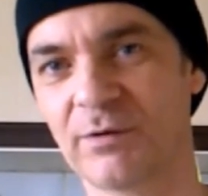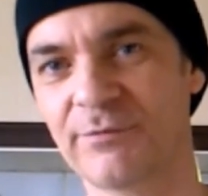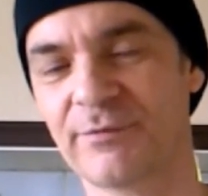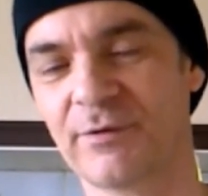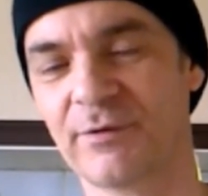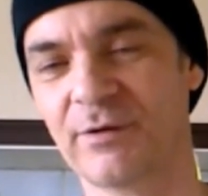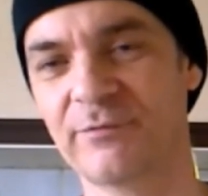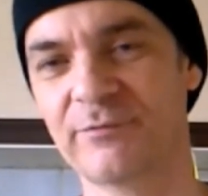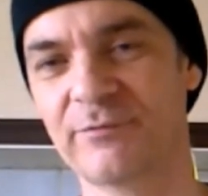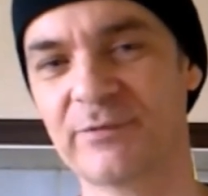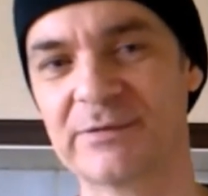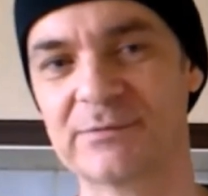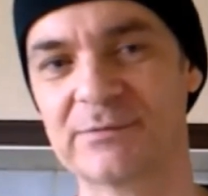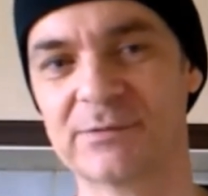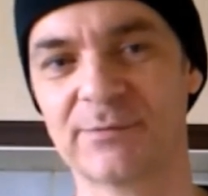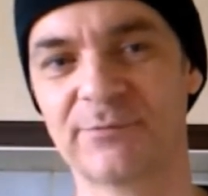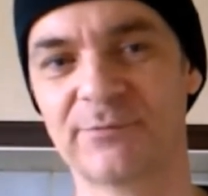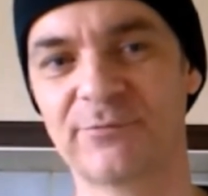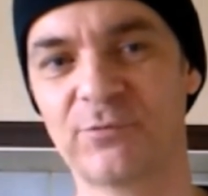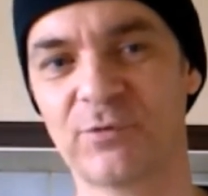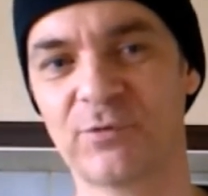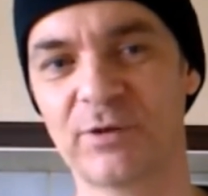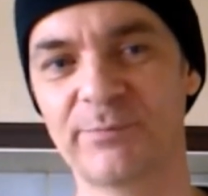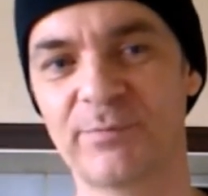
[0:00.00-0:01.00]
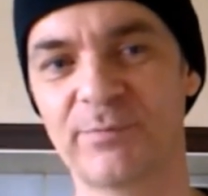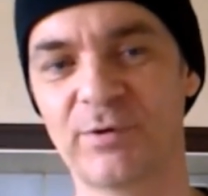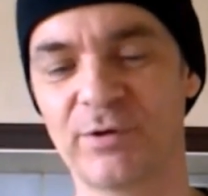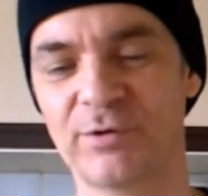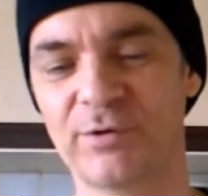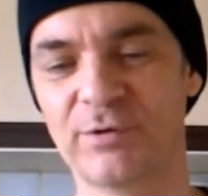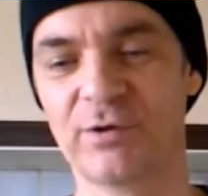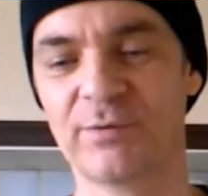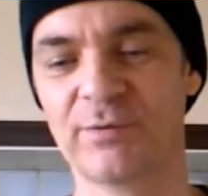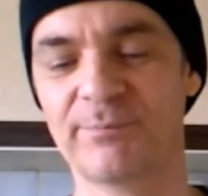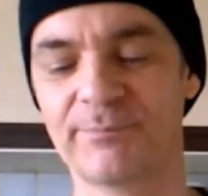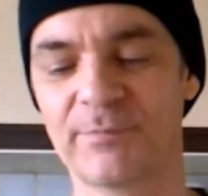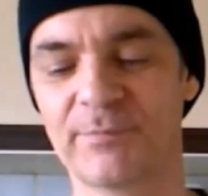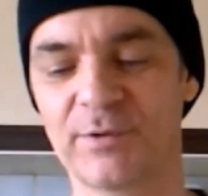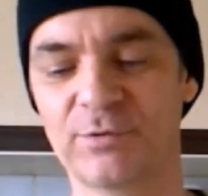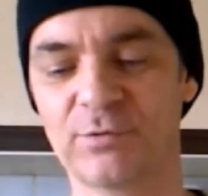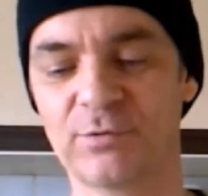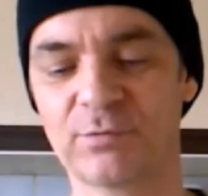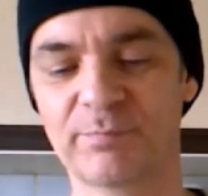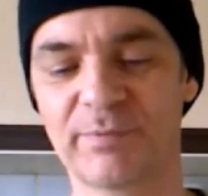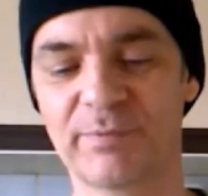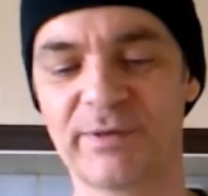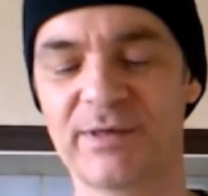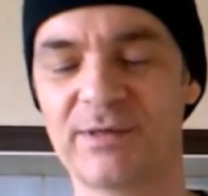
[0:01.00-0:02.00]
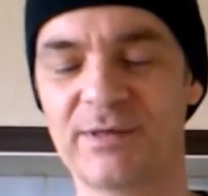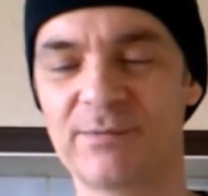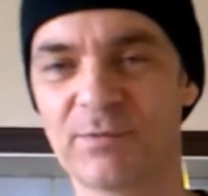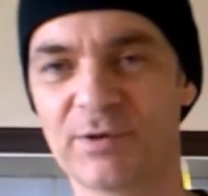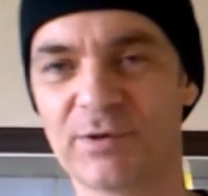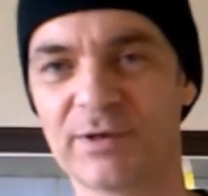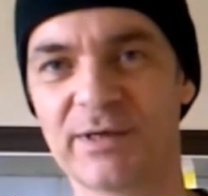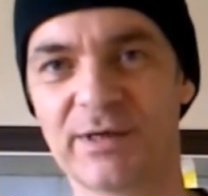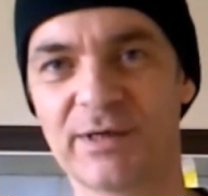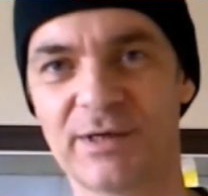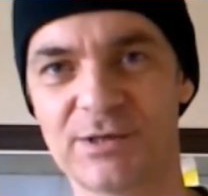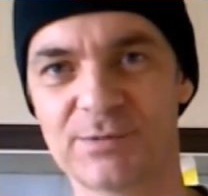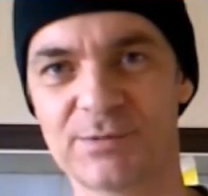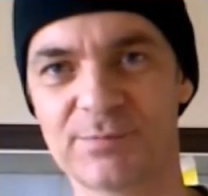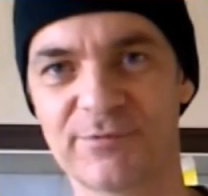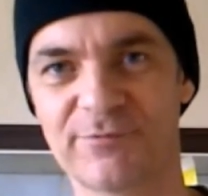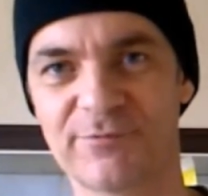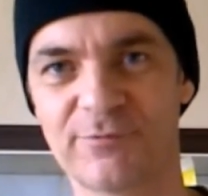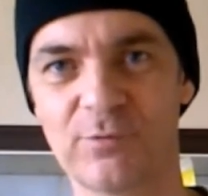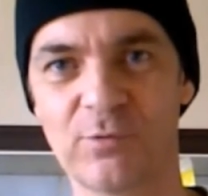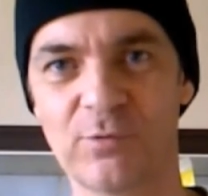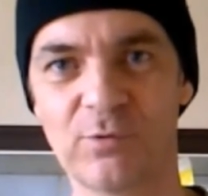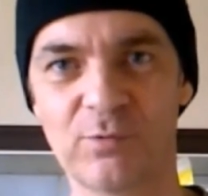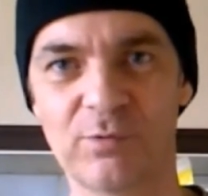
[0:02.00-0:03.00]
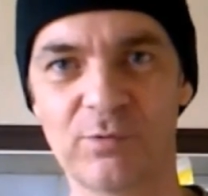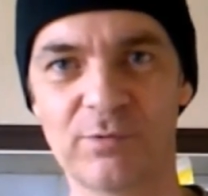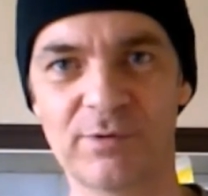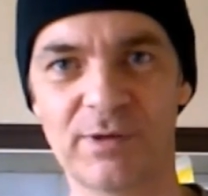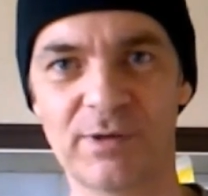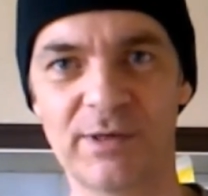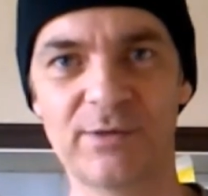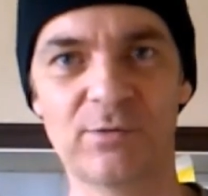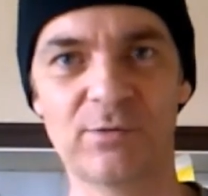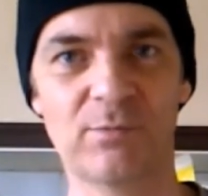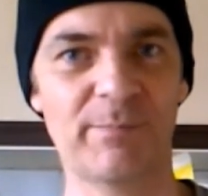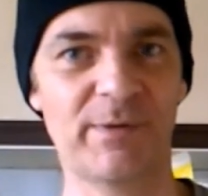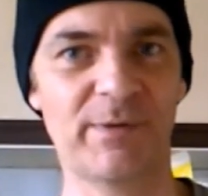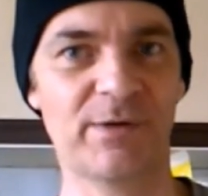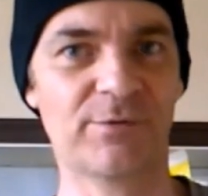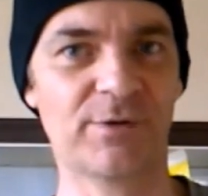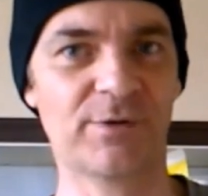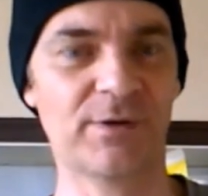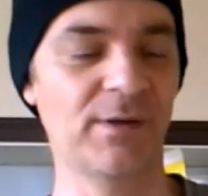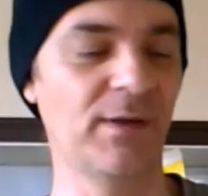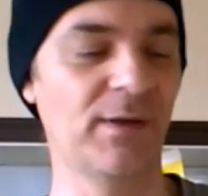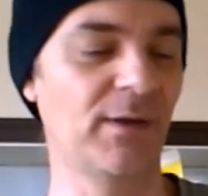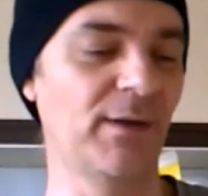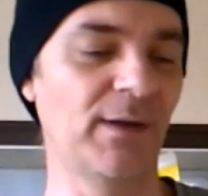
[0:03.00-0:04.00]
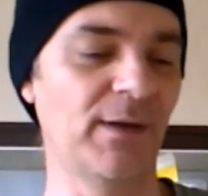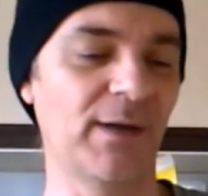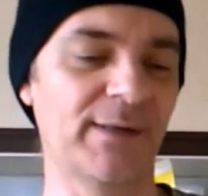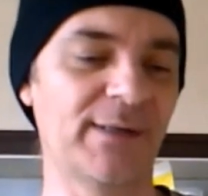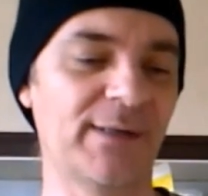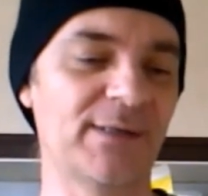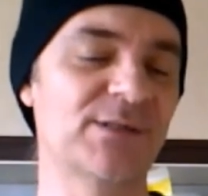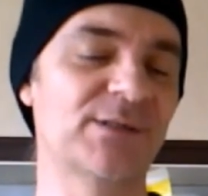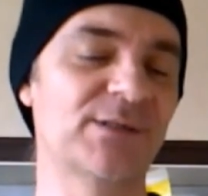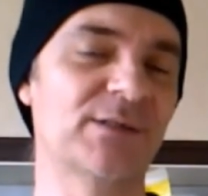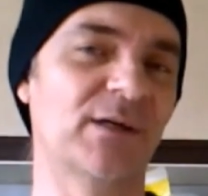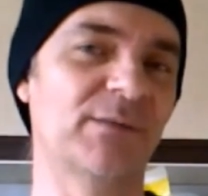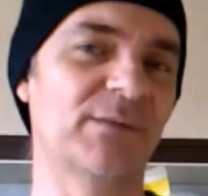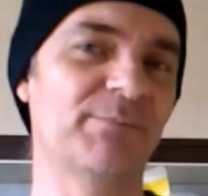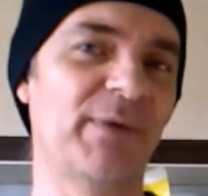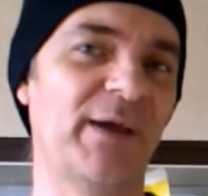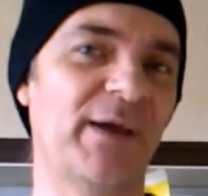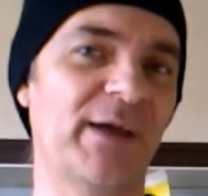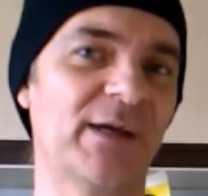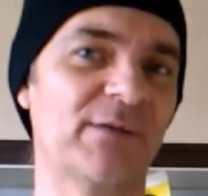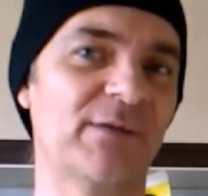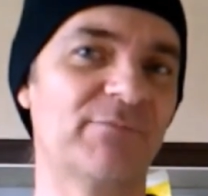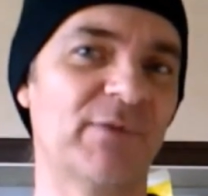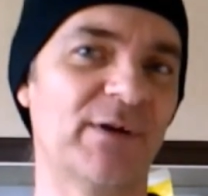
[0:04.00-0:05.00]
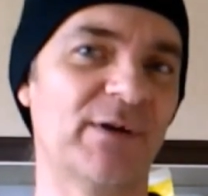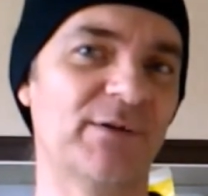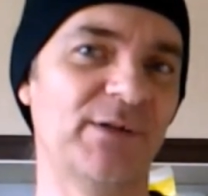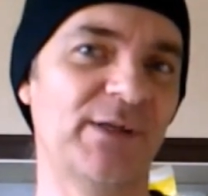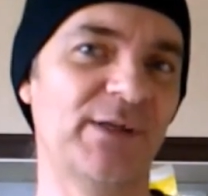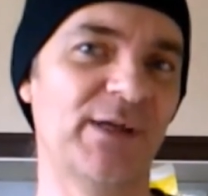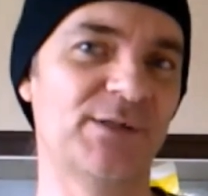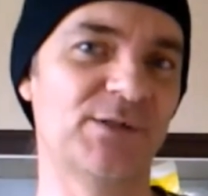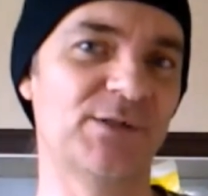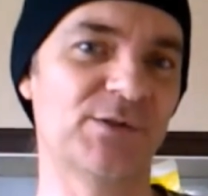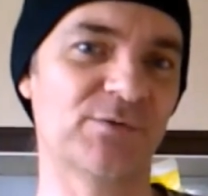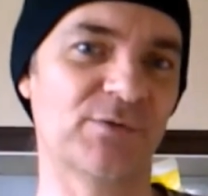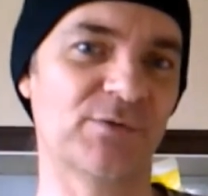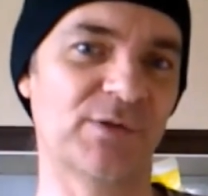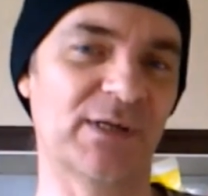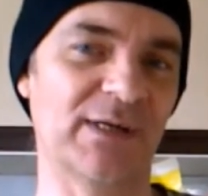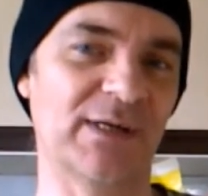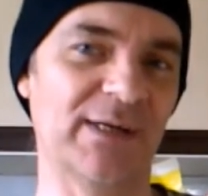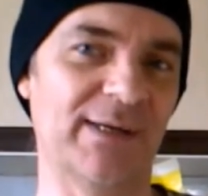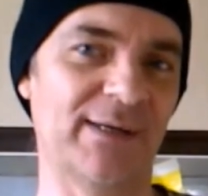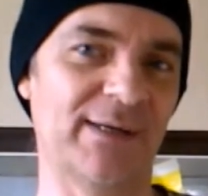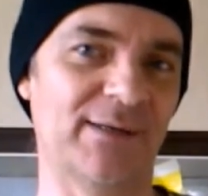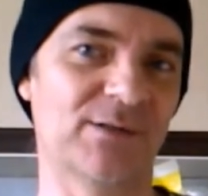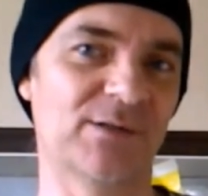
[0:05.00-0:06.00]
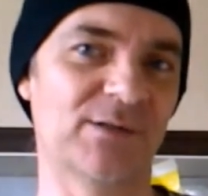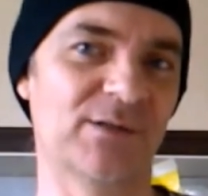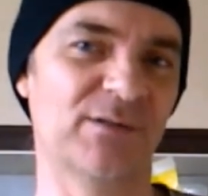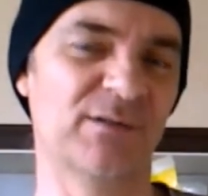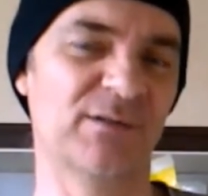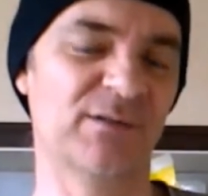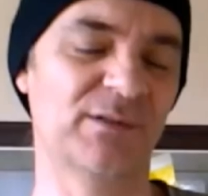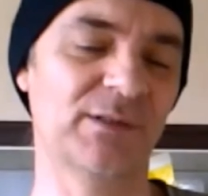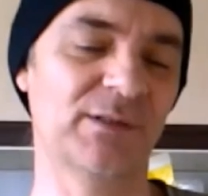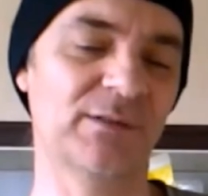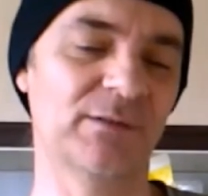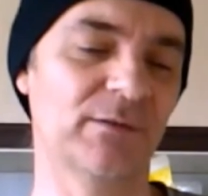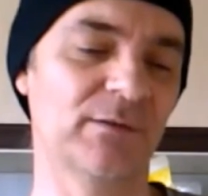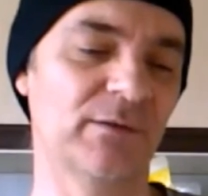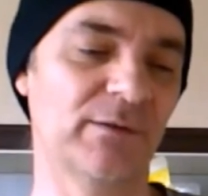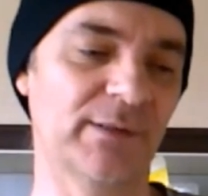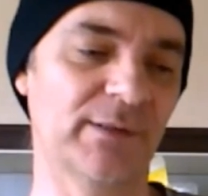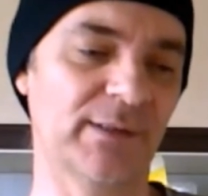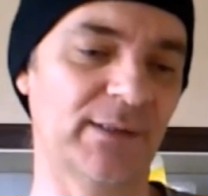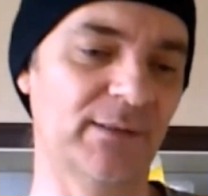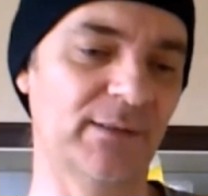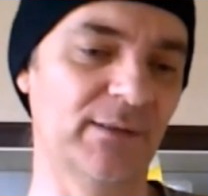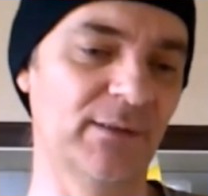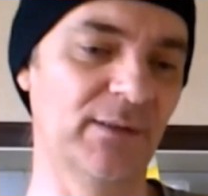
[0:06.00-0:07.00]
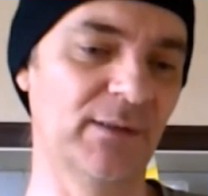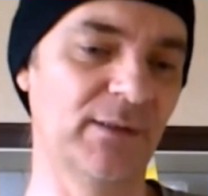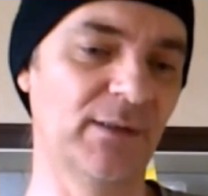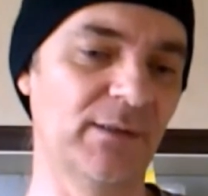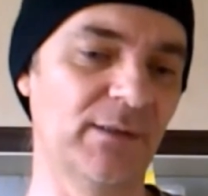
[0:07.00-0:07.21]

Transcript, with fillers: I've, I found that before I put um, an odd bit in my cage before, a little mirror, and they started pecking around the edges on the glass and I didn't like that.